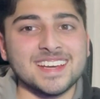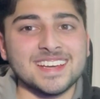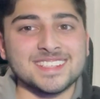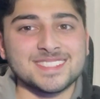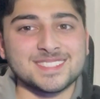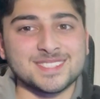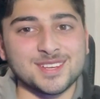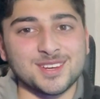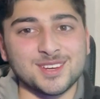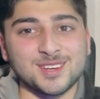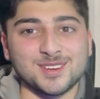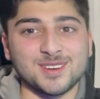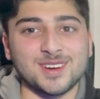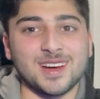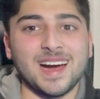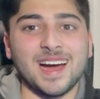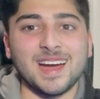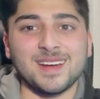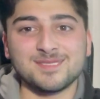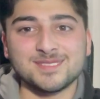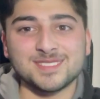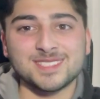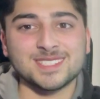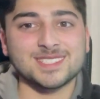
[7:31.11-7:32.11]
So
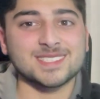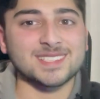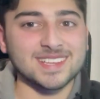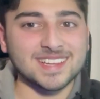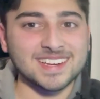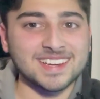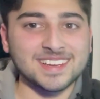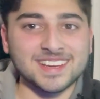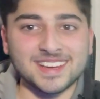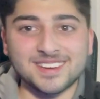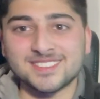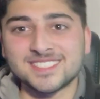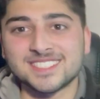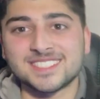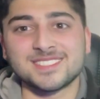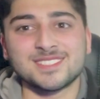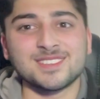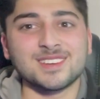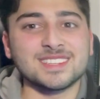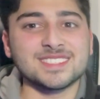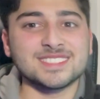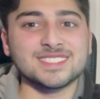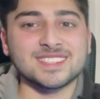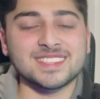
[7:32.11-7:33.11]
I'm just going to go
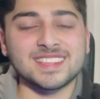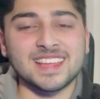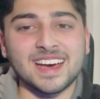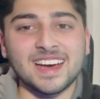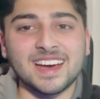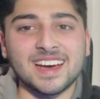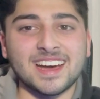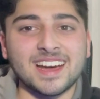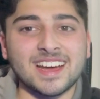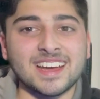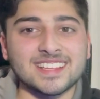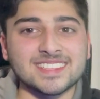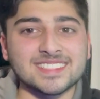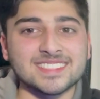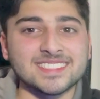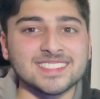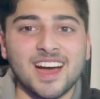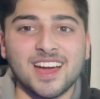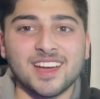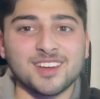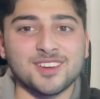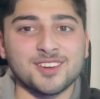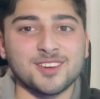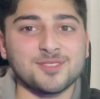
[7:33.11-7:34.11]
straight to that. And
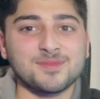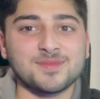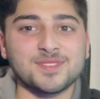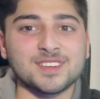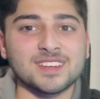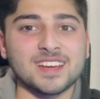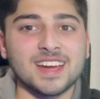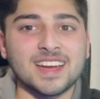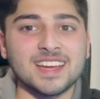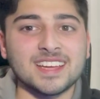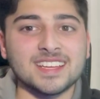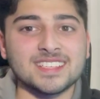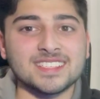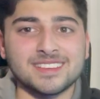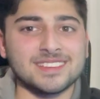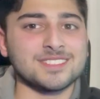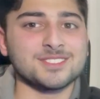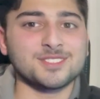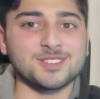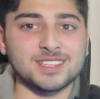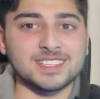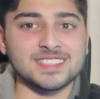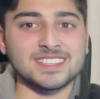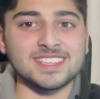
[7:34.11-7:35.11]
I hope you guys
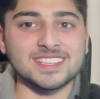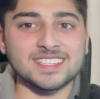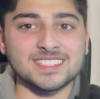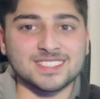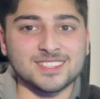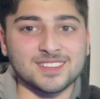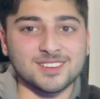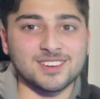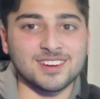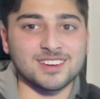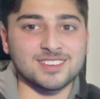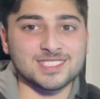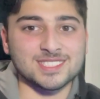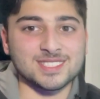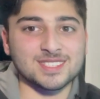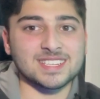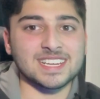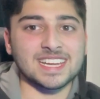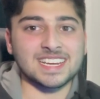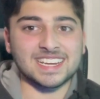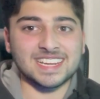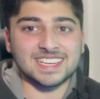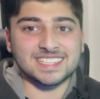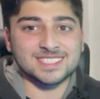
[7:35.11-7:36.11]
enjoyed this. So I'll see you
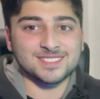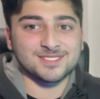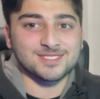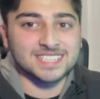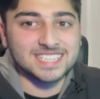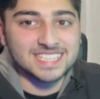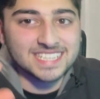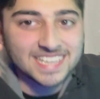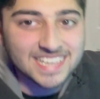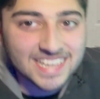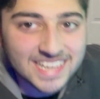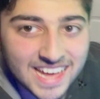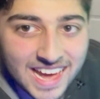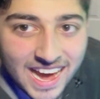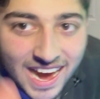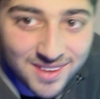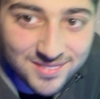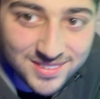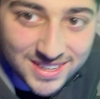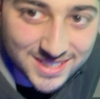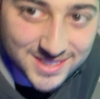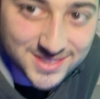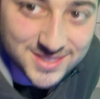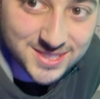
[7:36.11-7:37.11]
again next week.
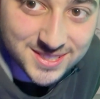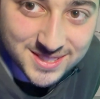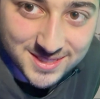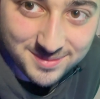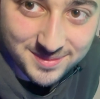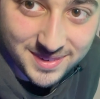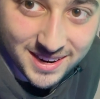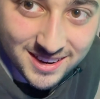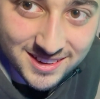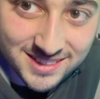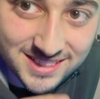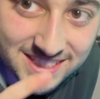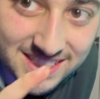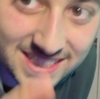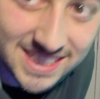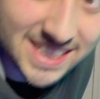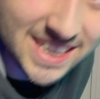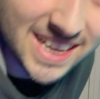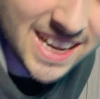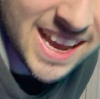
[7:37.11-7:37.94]
I'm going to do some biology.